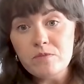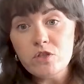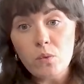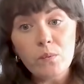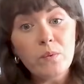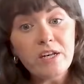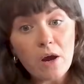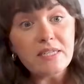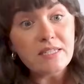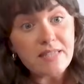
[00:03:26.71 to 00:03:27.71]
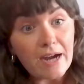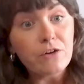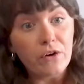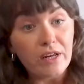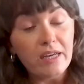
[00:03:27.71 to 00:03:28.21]
So we know it's that
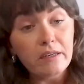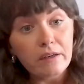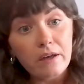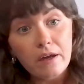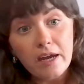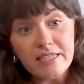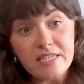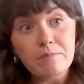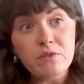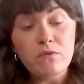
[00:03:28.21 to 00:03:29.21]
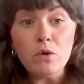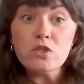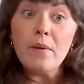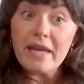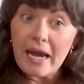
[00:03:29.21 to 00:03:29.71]
chronic in terms of what's
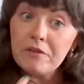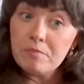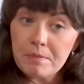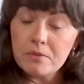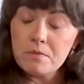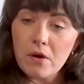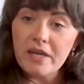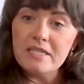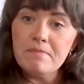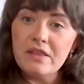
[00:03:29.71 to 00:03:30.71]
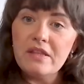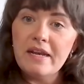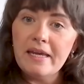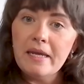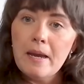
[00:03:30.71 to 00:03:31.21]
going out of people's pockets
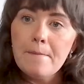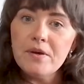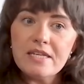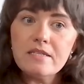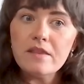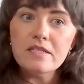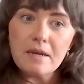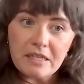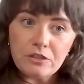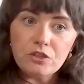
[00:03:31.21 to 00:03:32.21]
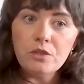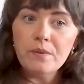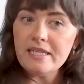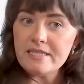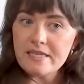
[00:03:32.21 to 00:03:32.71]
monthly. But there's other dimensions that
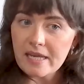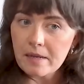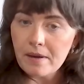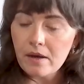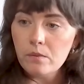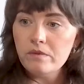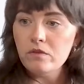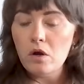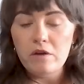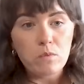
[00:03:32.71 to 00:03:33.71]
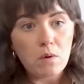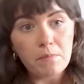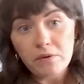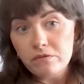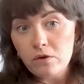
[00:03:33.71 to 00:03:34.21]
we need to think about. We've got over
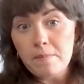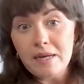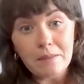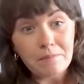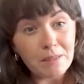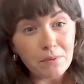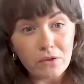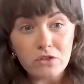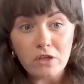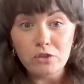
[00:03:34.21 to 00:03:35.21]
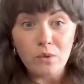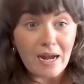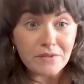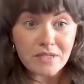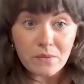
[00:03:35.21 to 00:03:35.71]
1.4 million people on the social
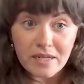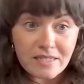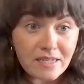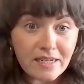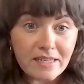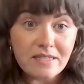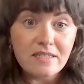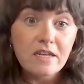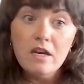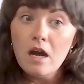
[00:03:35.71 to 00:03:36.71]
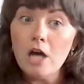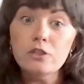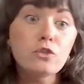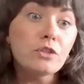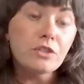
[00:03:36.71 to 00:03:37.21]
housing waiting list,
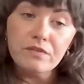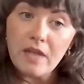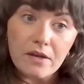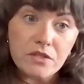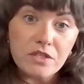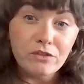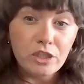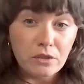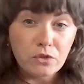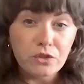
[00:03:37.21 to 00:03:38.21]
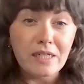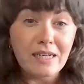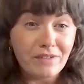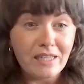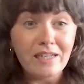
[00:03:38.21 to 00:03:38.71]
hundreds of thousands of children
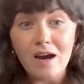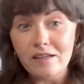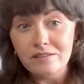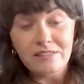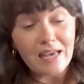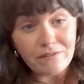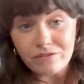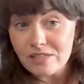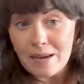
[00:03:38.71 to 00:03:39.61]
living in unsafe